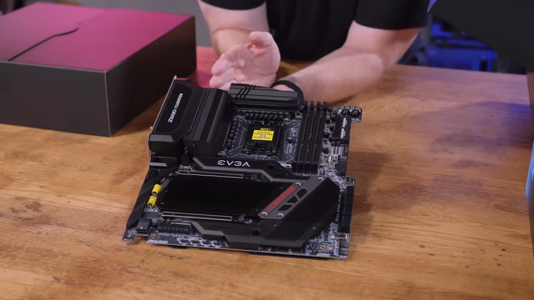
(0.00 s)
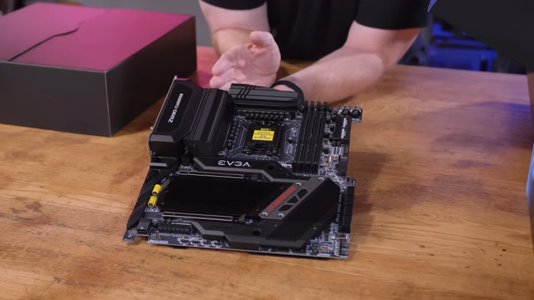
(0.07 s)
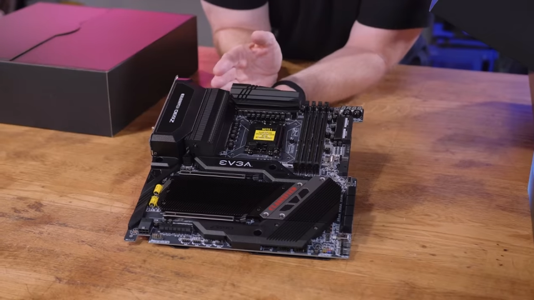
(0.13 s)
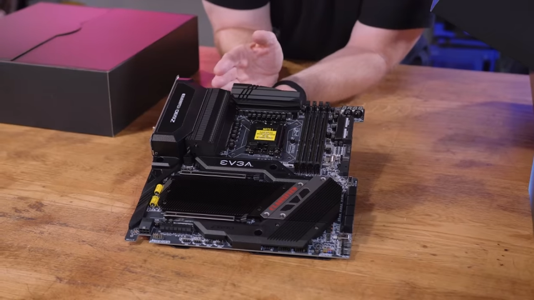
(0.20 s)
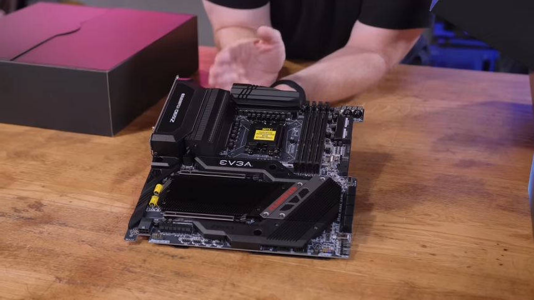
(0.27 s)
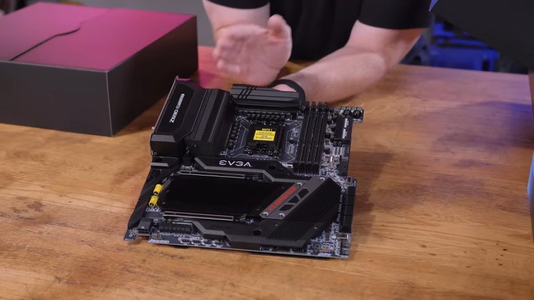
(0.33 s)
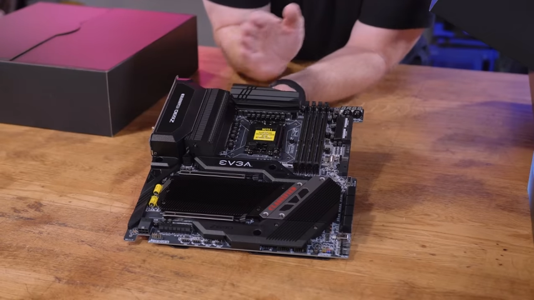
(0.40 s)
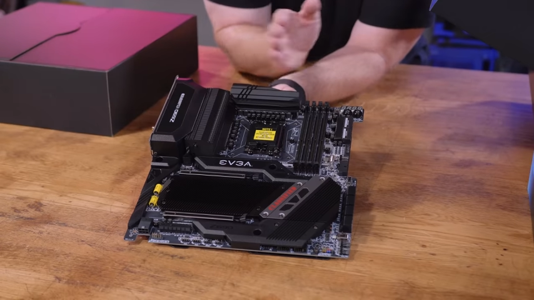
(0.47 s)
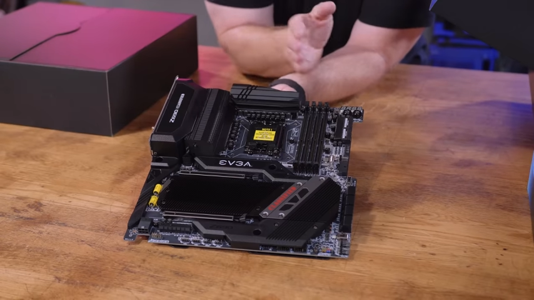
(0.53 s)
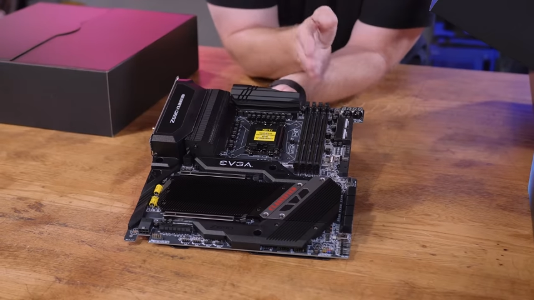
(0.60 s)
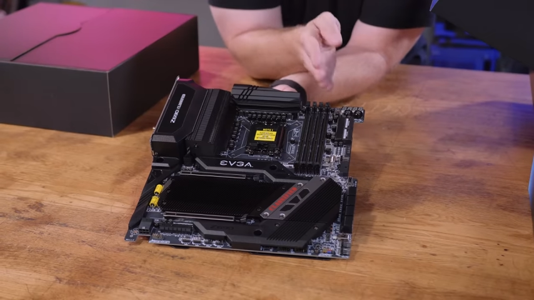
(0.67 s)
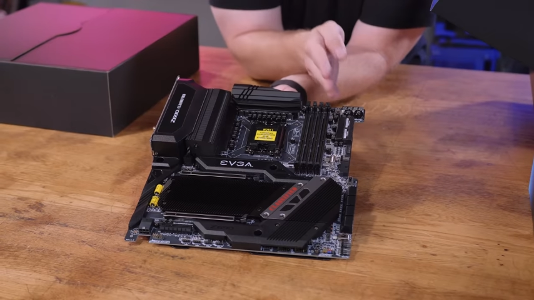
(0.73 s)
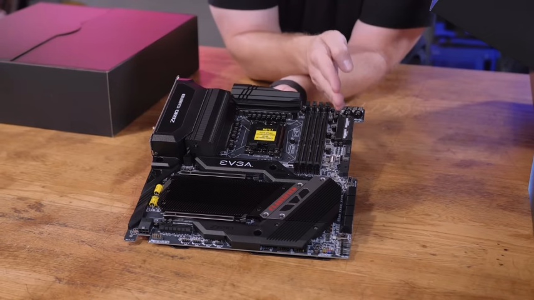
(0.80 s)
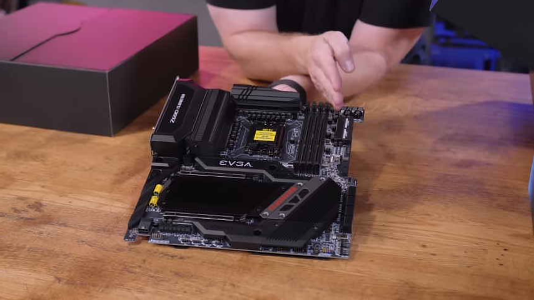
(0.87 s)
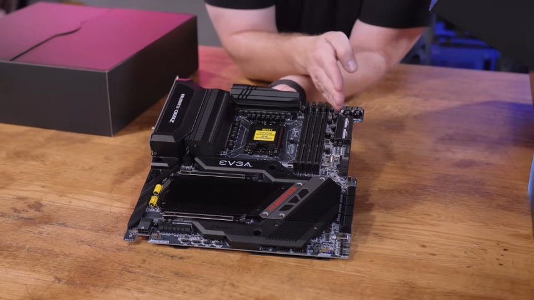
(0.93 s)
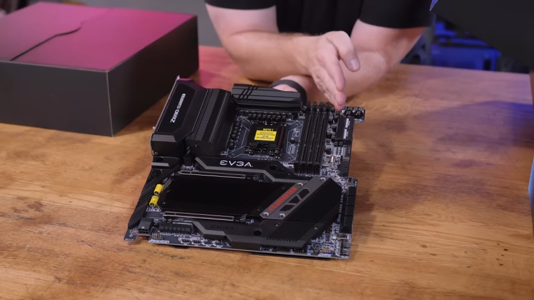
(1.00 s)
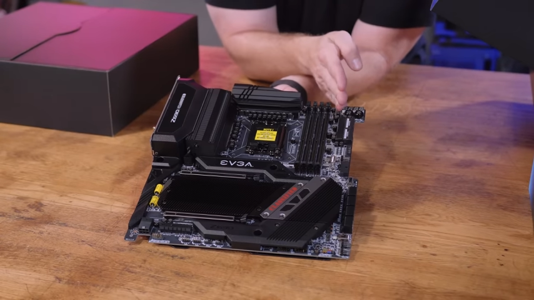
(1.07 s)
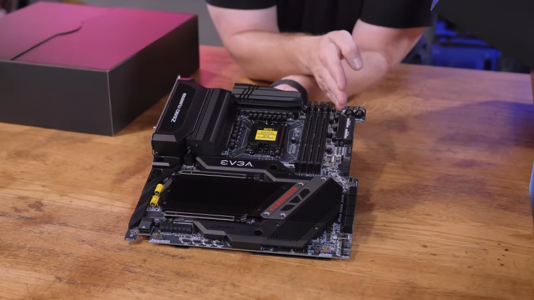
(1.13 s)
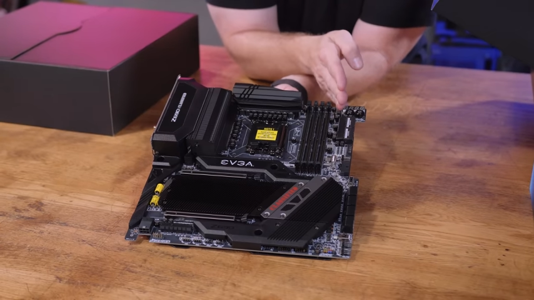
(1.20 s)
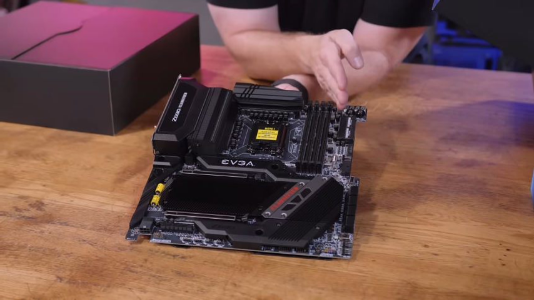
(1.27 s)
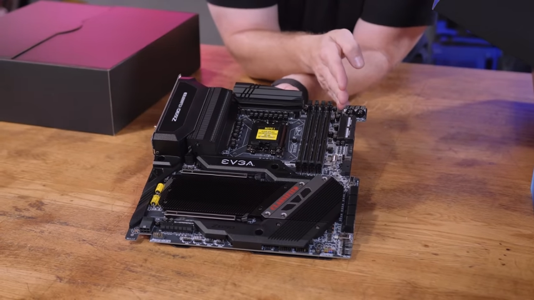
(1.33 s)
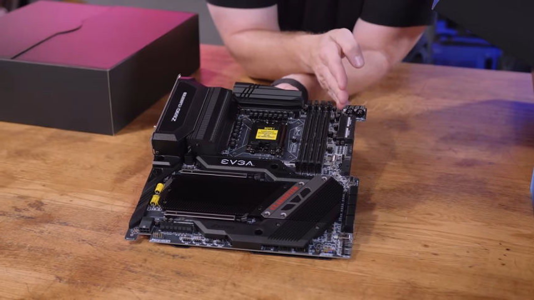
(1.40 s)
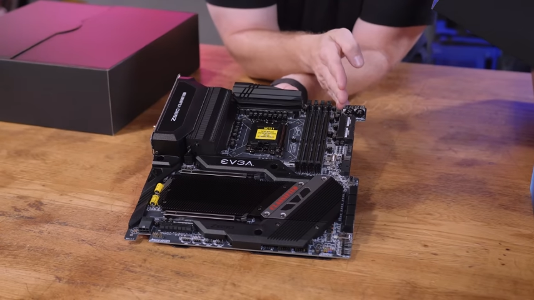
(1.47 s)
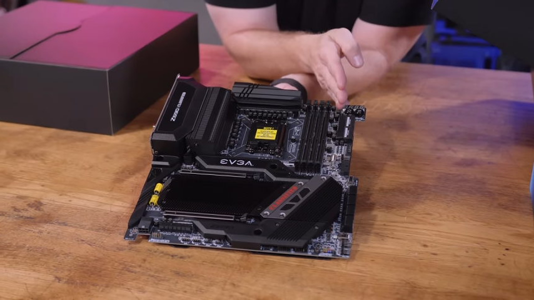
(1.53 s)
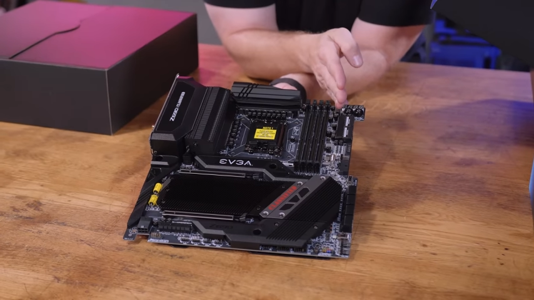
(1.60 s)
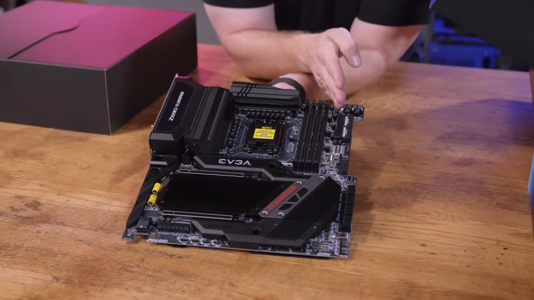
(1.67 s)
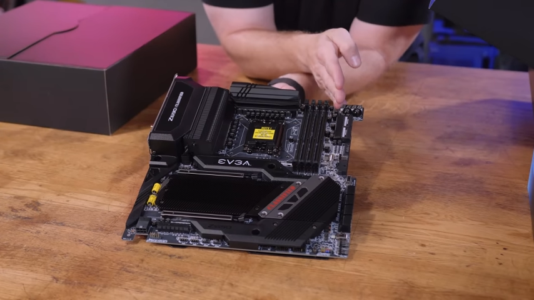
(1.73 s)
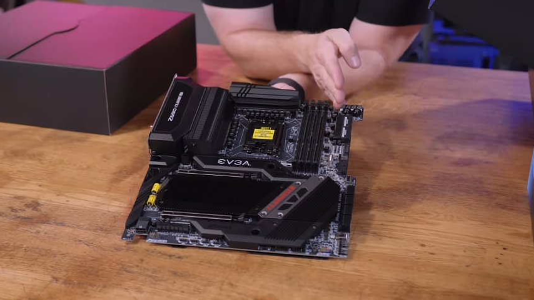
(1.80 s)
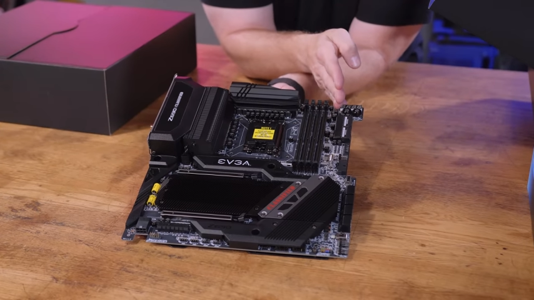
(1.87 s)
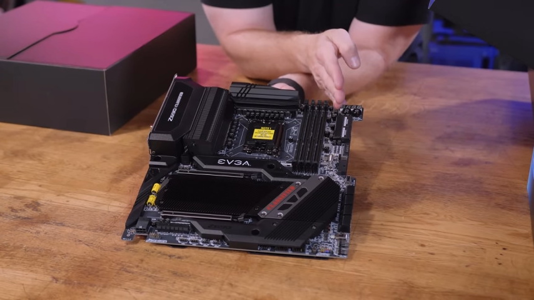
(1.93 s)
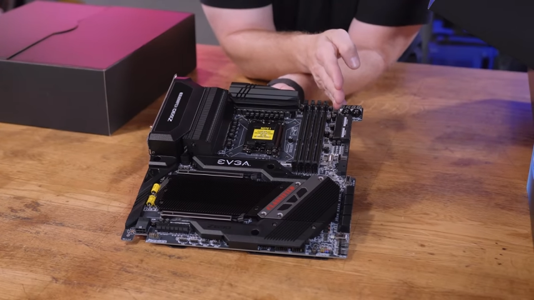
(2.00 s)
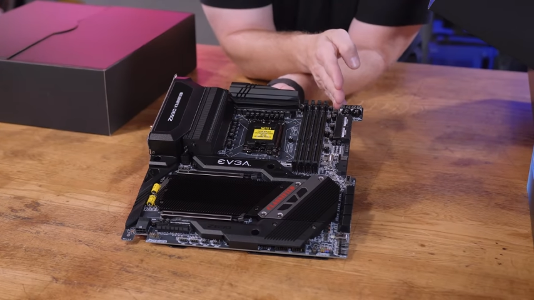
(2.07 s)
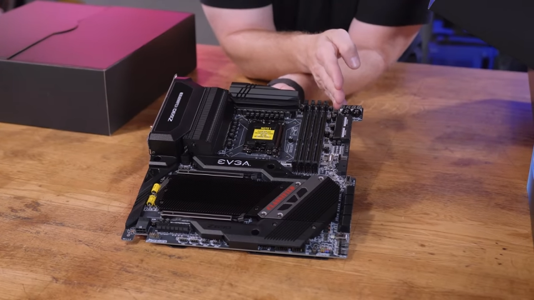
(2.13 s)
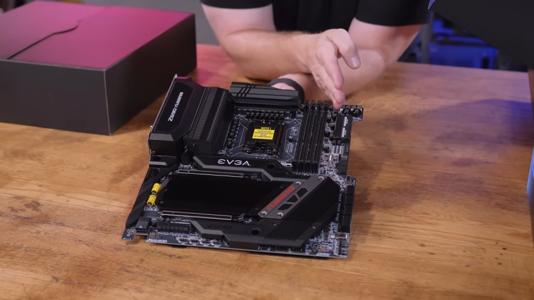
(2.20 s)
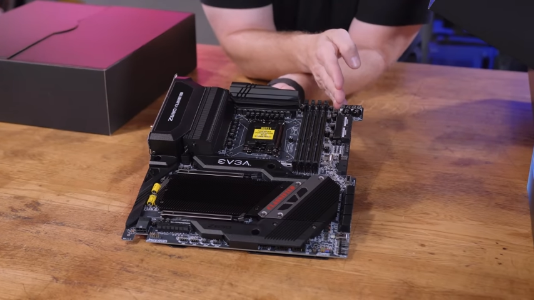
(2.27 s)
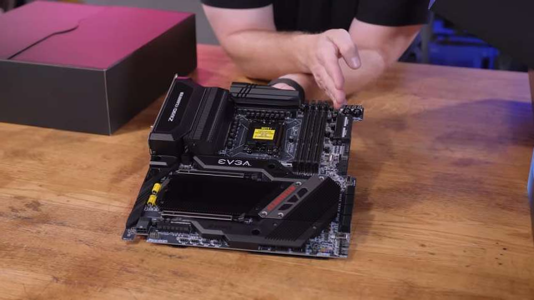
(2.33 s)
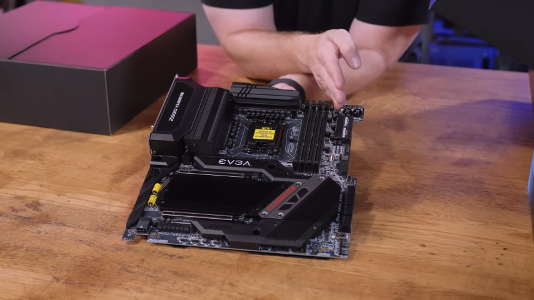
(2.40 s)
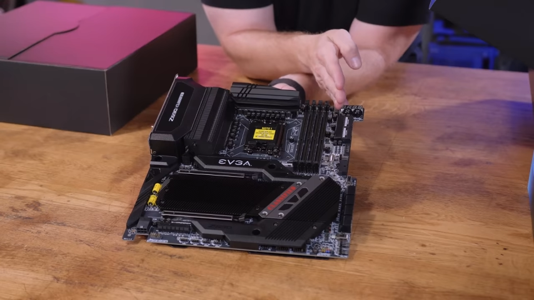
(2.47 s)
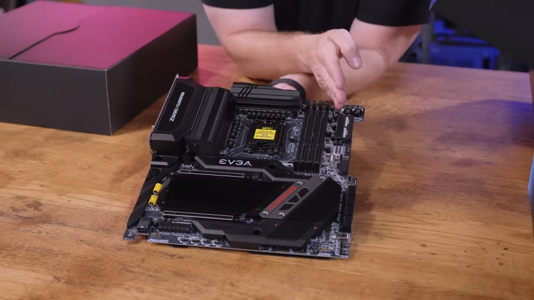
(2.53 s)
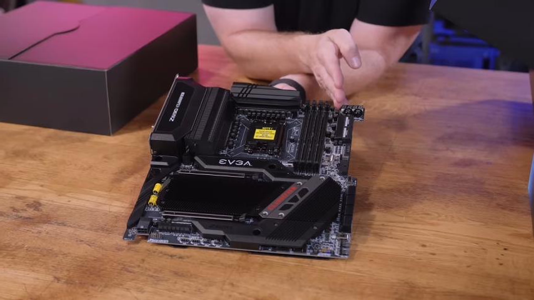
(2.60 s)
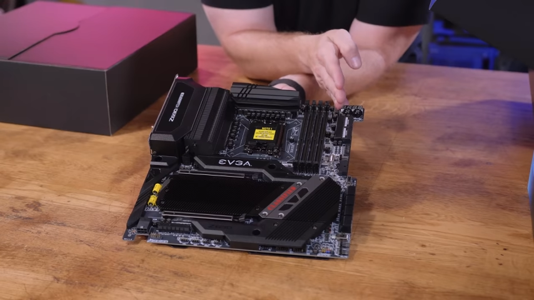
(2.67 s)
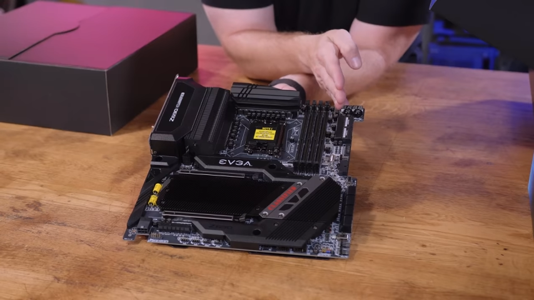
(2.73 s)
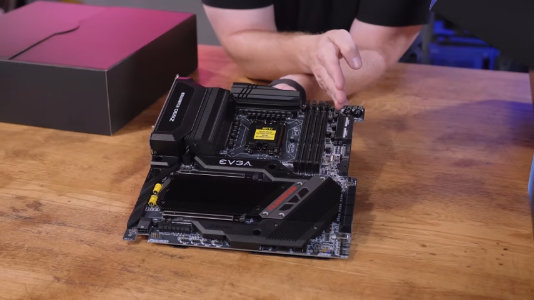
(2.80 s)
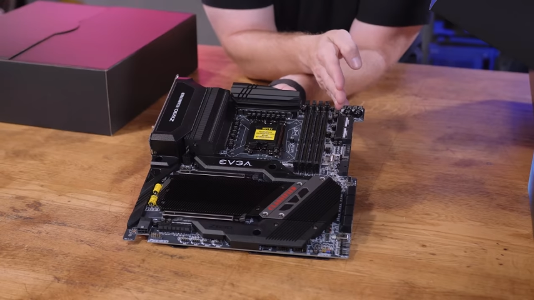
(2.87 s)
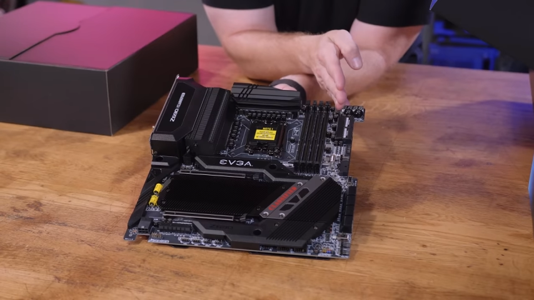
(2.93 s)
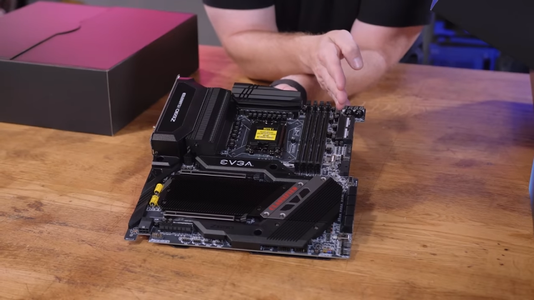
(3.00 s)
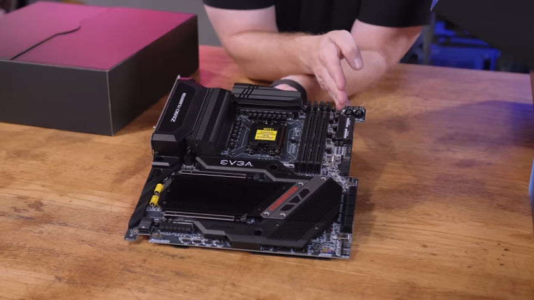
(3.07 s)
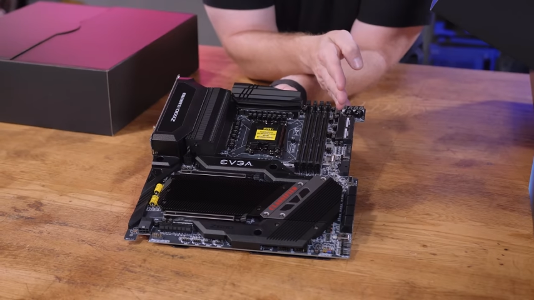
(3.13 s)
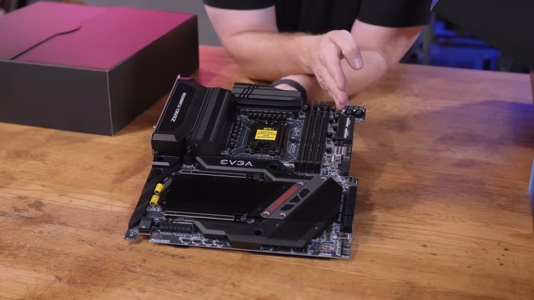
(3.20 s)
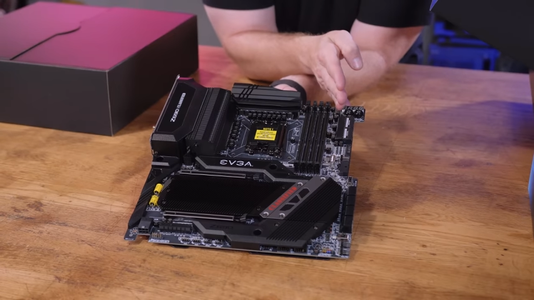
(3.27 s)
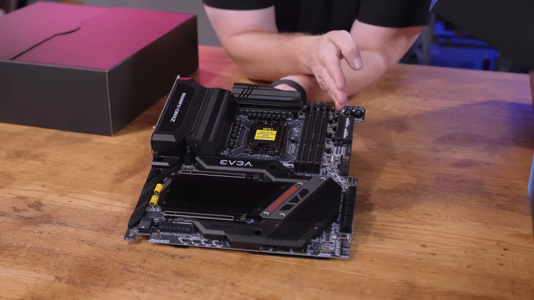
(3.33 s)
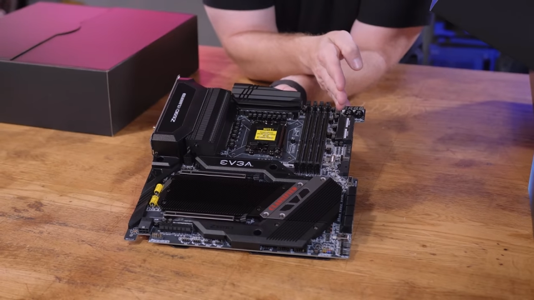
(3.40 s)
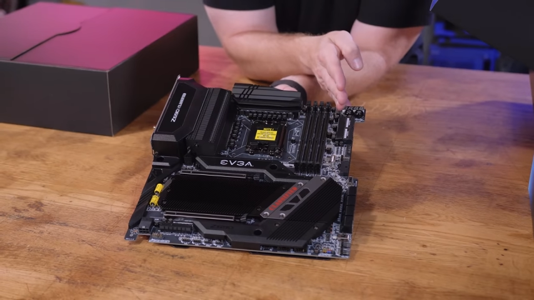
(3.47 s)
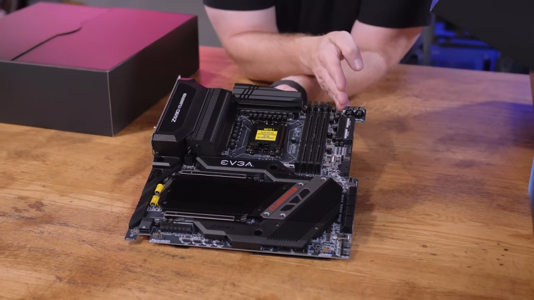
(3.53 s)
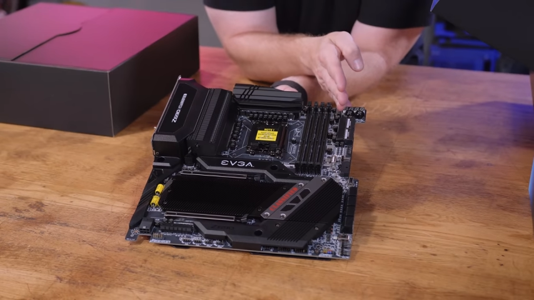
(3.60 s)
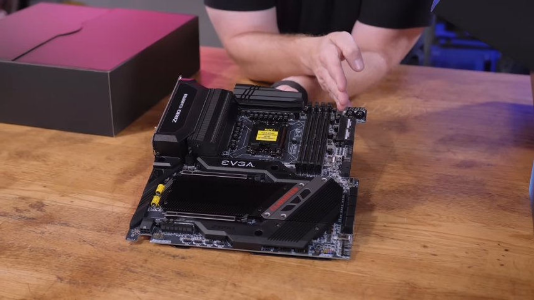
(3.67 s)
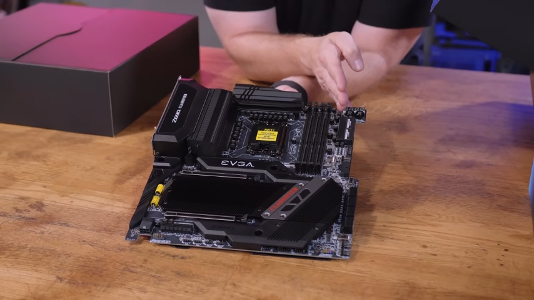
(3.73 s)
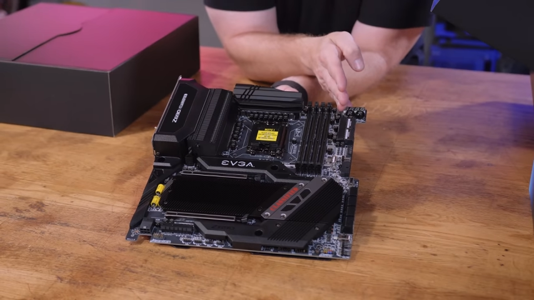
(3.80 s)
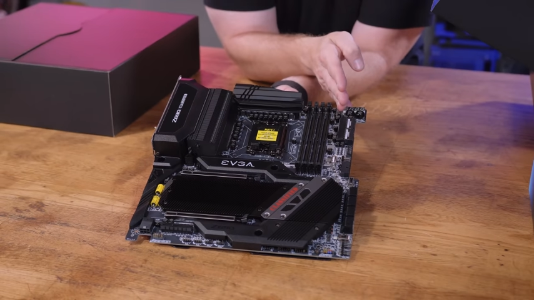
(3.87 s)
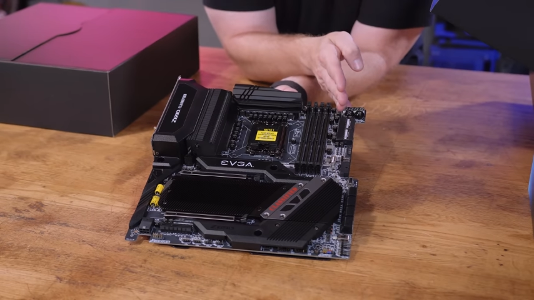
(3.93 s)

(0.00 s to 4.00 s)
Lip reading: [unreadable: no face in view]